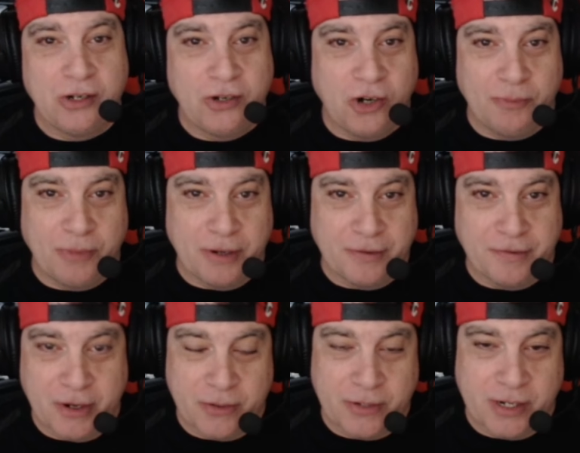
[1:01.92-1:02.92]
on my
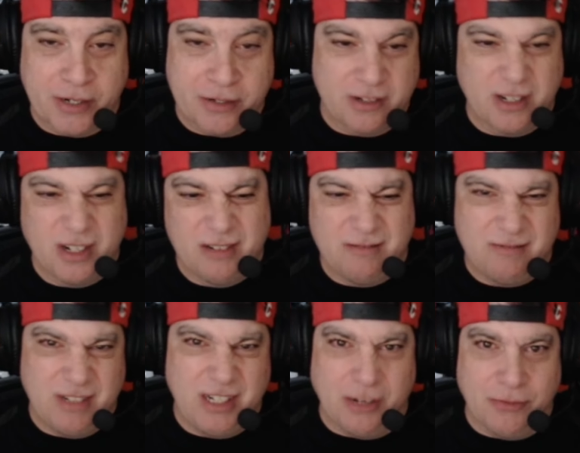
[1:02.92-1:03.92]
phone, and
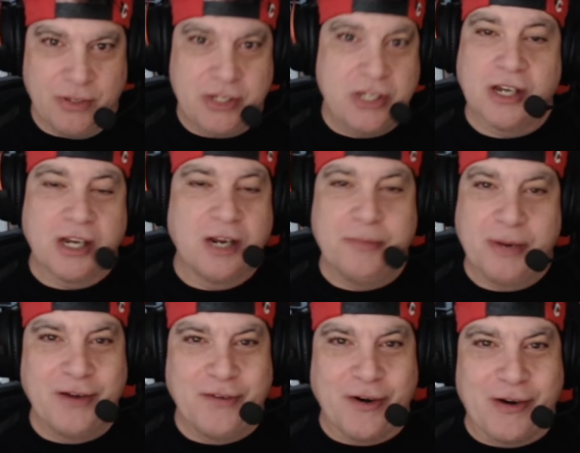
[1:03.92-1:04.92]
this isn't going to be
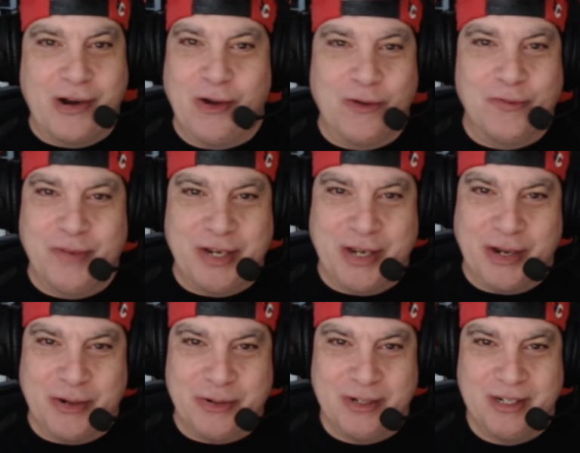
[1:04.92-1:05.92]
a very long
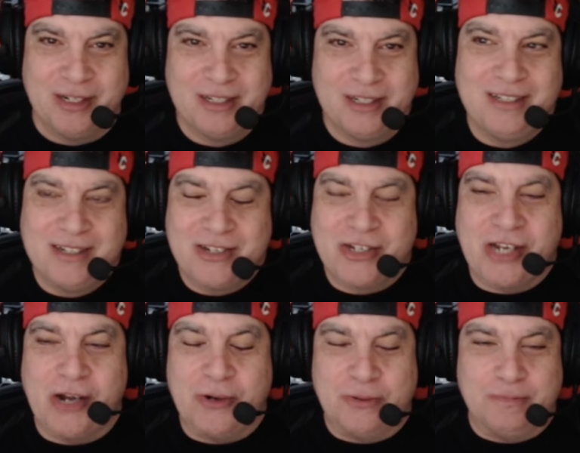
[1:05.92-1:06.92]
video.
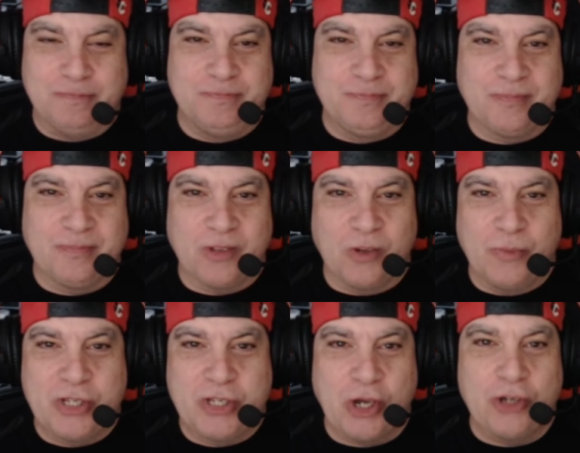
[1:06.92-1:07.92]
So
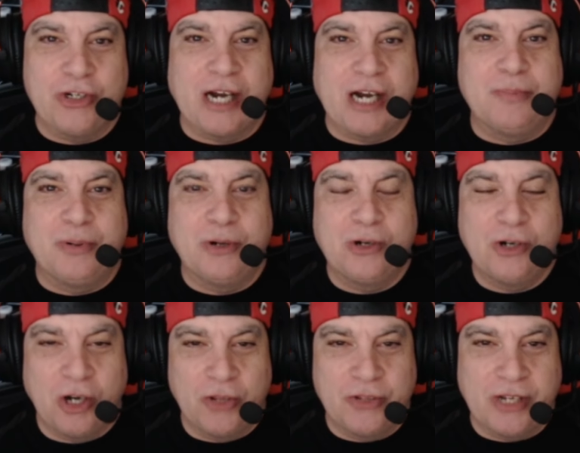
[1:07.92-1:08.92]
we turned up
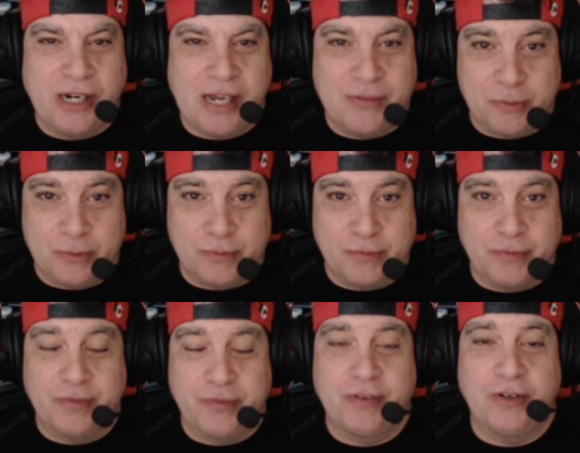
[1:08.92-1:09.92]
on the
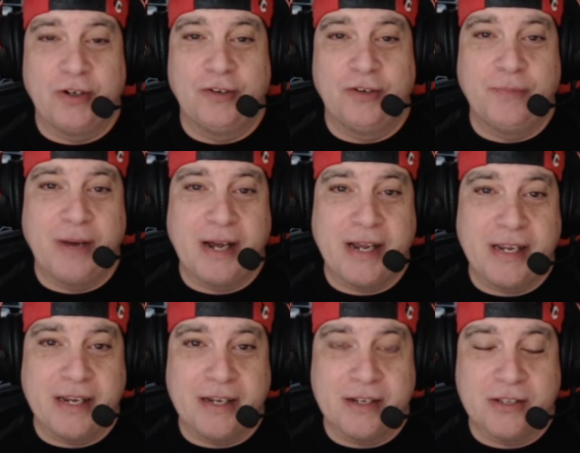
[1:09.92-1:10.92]
11th of
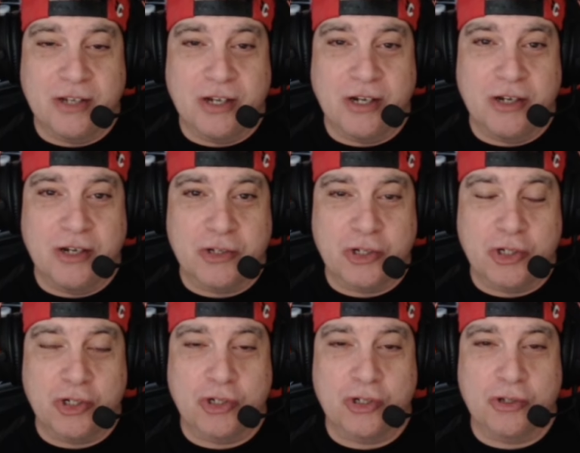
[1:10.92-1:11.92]
May to
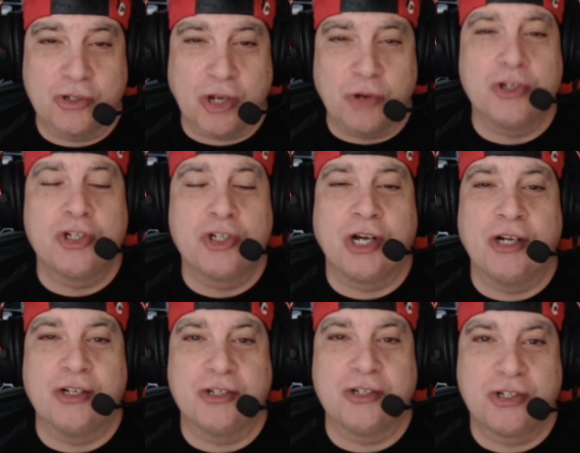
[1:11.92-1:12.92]

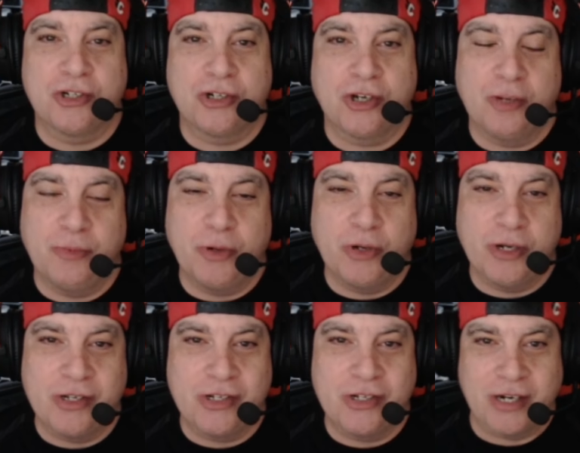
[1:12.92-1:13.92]
Stokenchurch
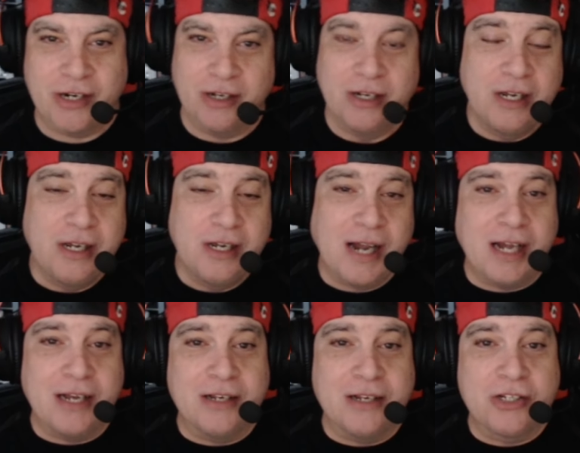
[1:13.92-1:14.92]
Community Centre,
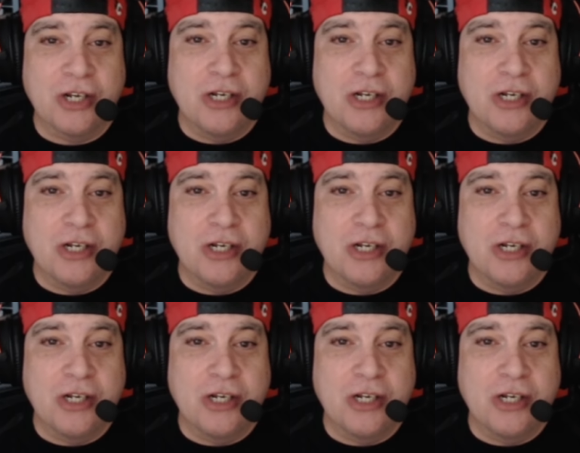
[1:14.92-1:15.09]
and